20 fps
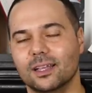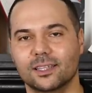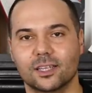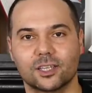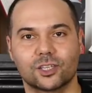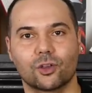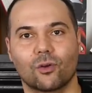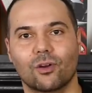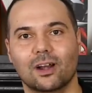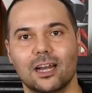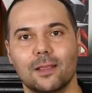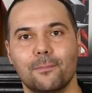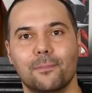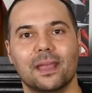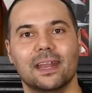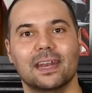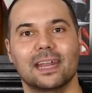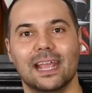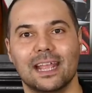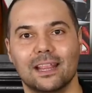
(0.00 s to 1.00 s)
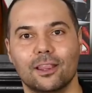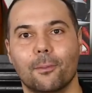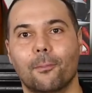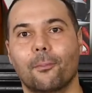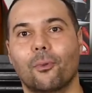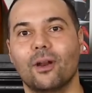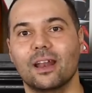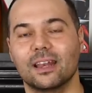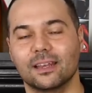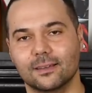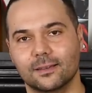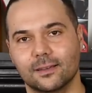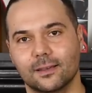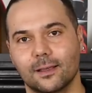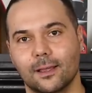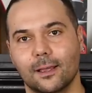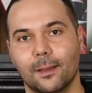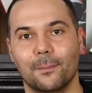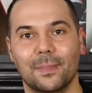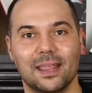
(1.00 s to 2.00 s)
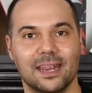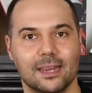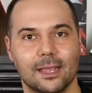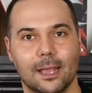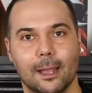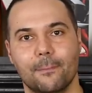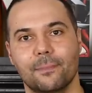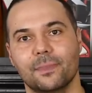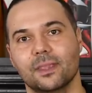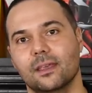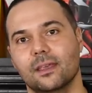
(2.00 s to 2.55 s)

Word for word: has historically been in the print media.